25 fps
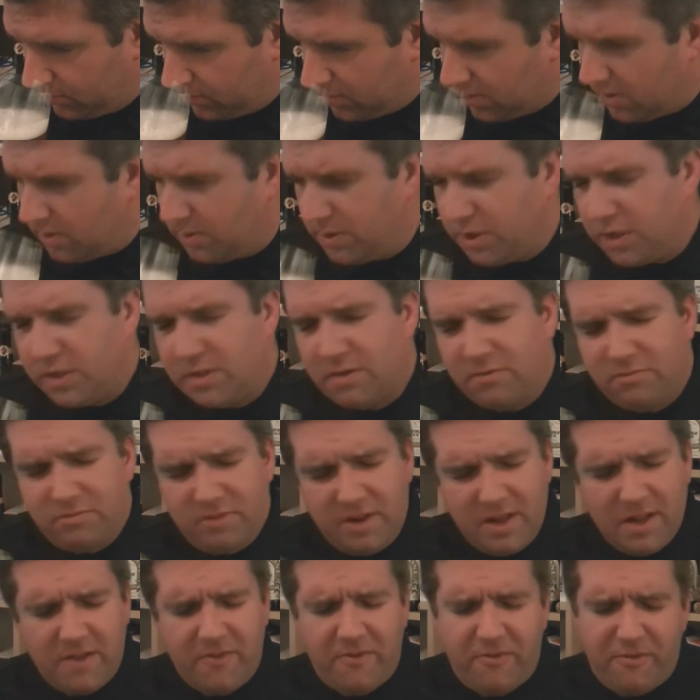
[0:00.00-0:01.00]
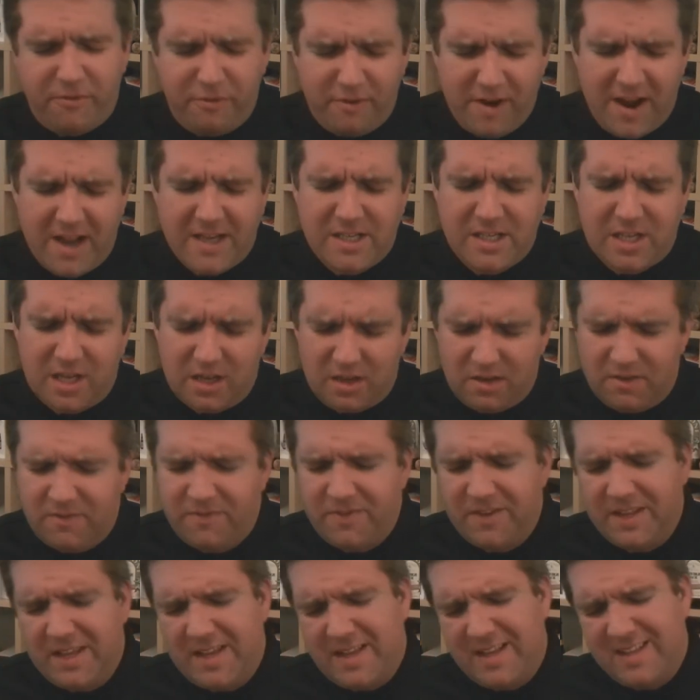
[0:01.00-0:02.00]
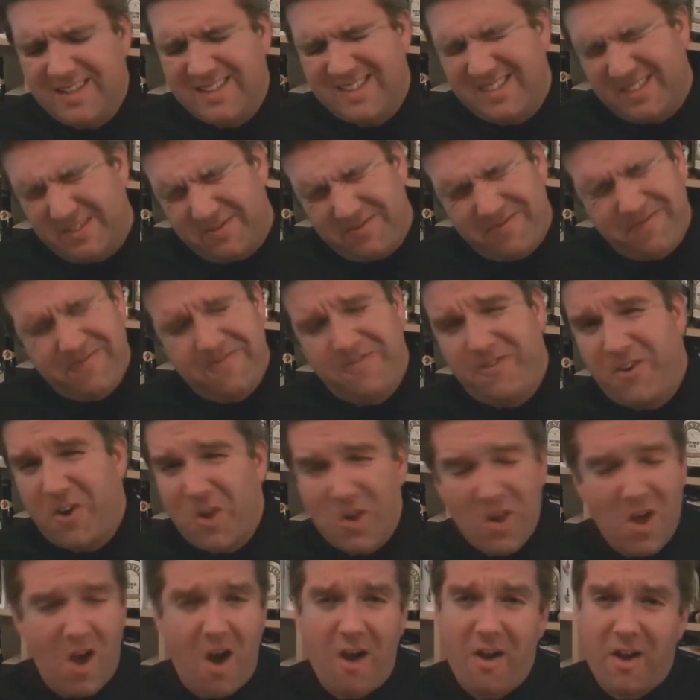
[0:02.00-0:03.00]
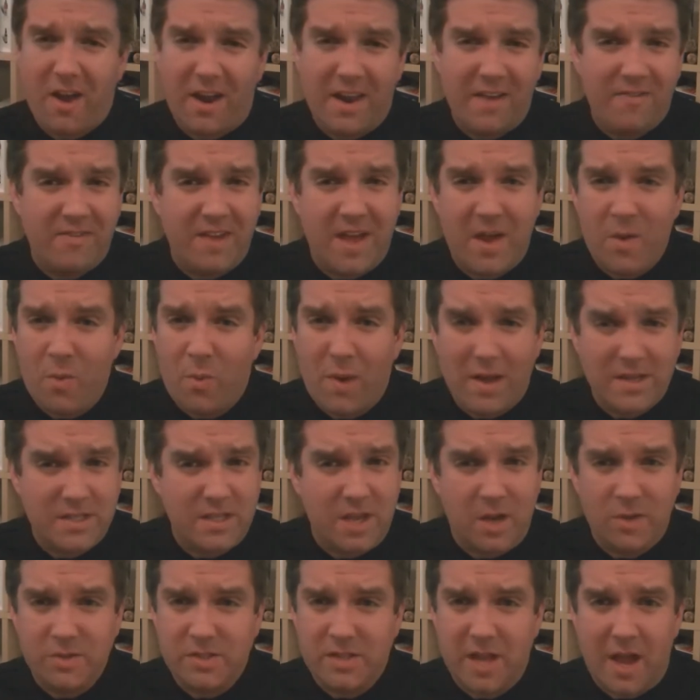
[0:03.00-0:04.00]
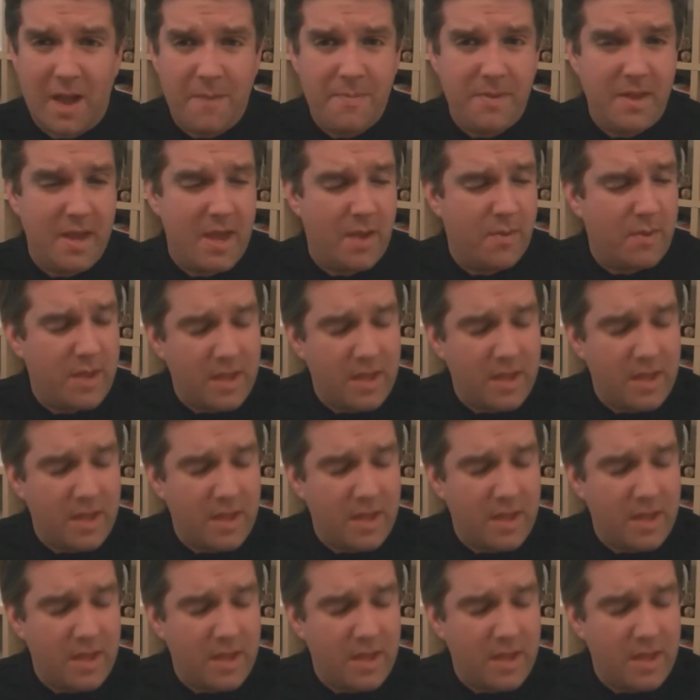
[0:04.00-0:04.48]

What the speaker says: Or just a real fresh, lovely, full-on kind of like West Coast IPA.